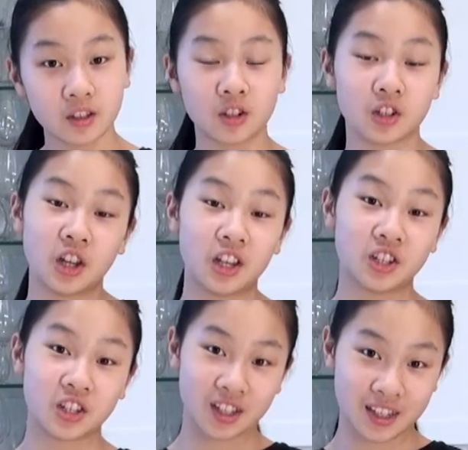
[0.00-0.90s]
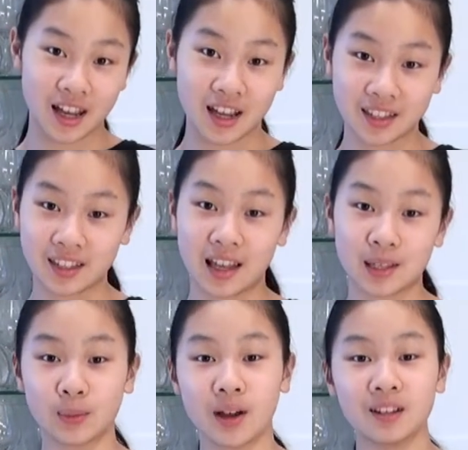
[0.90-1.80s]
You could change the sizes
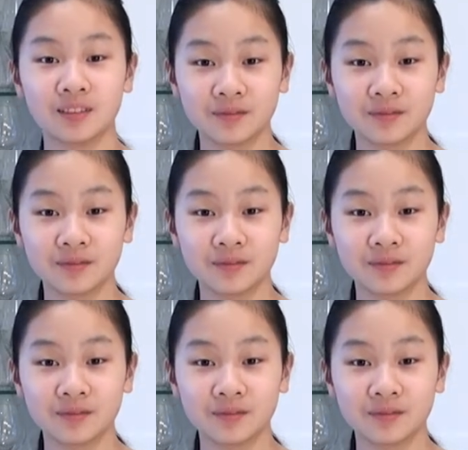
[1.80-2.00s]
as well.